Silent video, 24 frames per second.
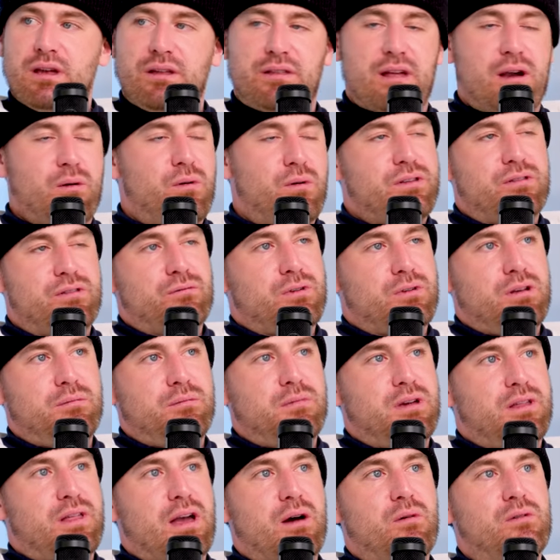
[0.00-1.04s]
me. That wasn't really
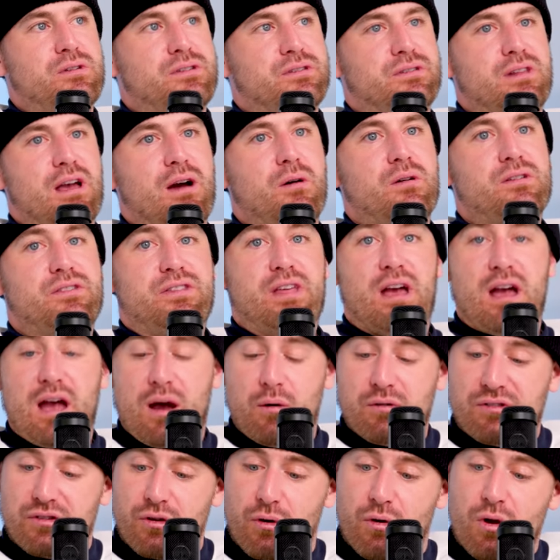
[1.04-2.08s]
me. That was, was that was that, that
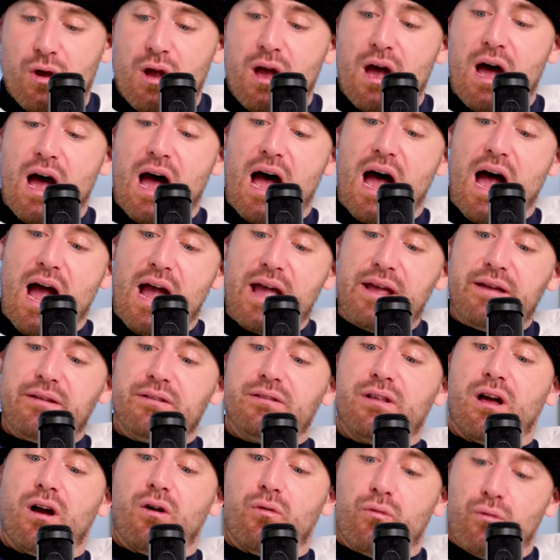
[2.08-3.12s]
was the I
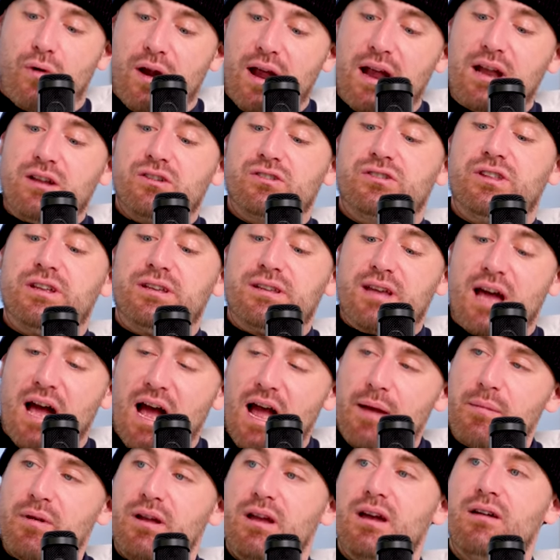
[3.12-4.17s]
arranged the
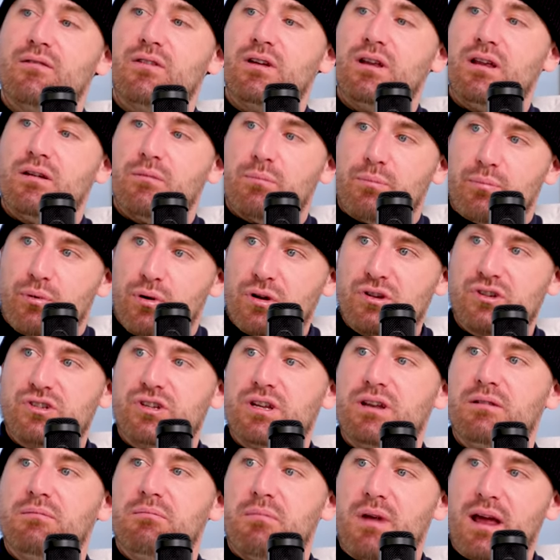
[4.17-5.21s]
timing of it and pushed
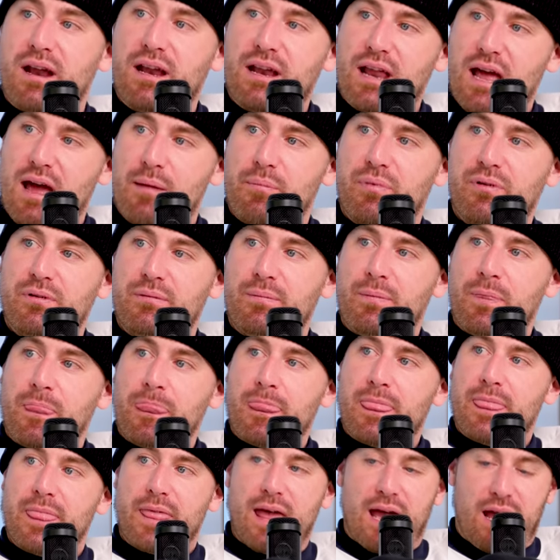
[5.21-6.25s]
it and made it happen.
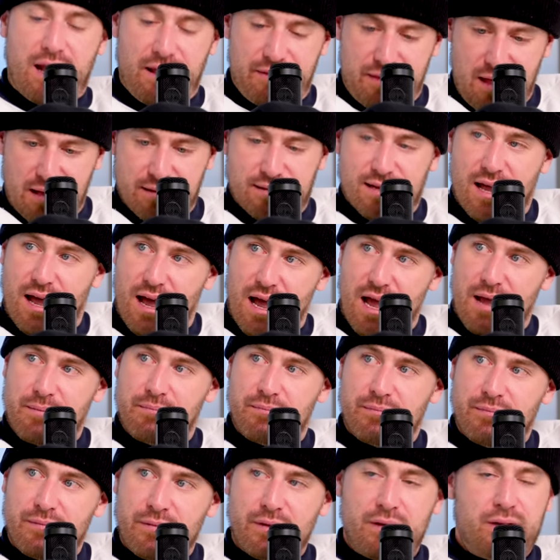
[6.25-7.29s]
That at that
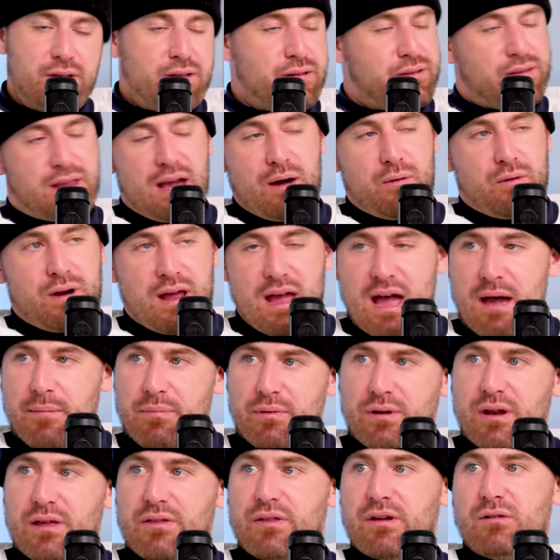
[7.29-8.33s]
time, that would have
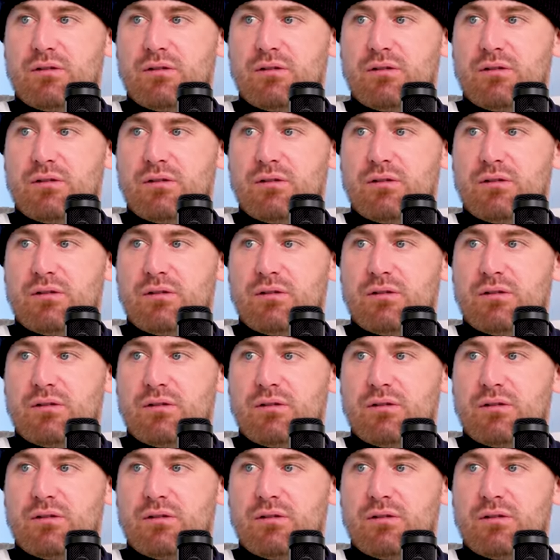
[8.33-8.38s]
happened, I